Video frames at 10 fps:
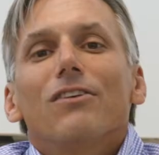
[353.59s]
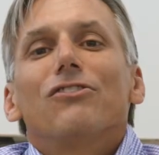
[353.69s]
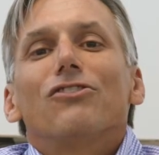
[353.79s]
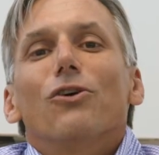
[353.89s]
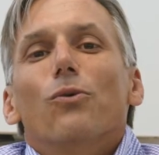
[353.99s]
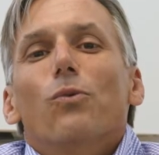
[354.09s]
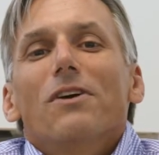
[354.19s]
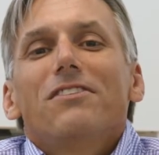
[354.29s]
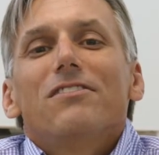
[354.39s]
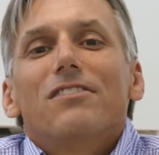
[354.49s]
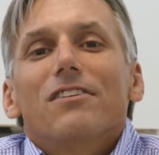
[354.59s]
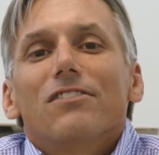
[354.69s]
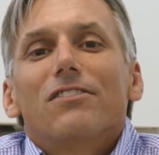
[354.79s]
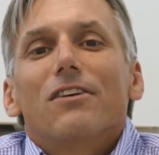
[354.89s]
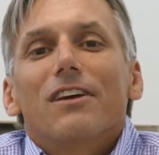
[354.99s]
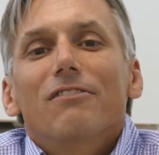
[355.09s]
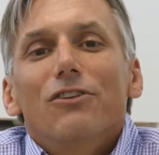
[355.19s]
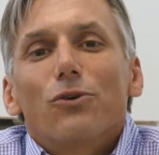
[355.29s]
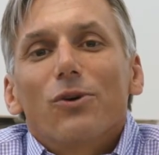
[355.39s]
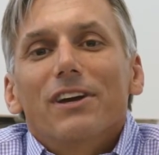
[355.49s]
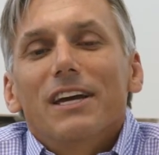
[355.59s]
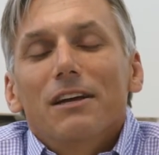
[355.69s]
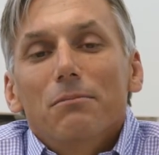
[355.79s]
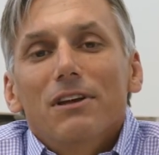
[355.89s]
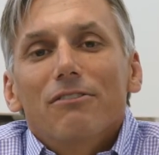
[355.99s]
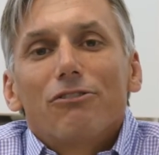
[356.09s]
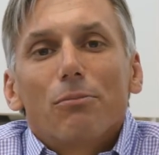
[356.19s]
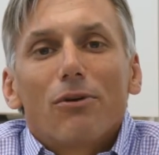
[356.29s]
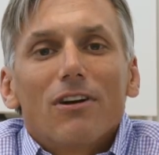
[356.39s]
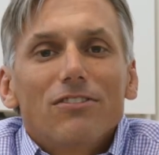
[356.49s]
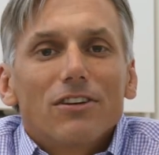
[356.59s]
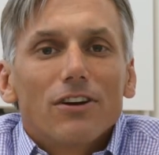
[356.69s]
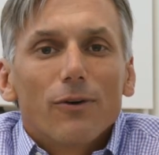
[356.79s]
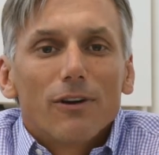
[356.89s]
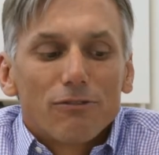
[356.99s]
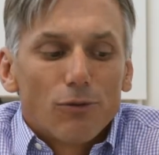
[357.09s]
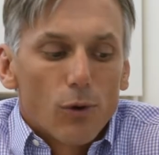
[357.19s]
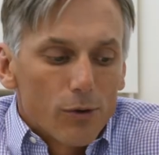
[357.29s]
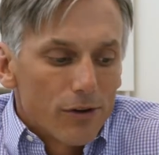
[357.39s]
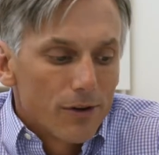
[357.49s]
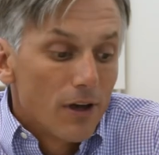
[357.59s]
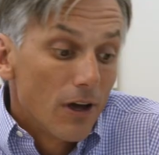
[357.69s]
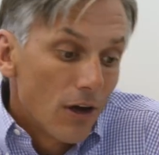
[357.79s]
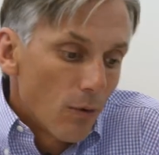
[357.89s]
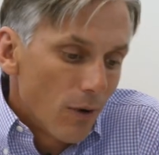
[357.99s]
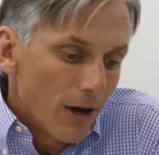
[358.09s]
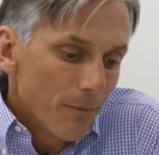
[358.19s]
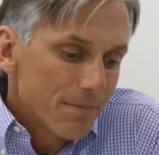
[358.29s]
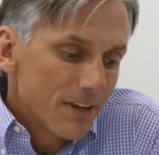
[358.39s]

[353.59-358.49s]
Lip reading: So what does this inventory gain mean for pricing going forward? Well,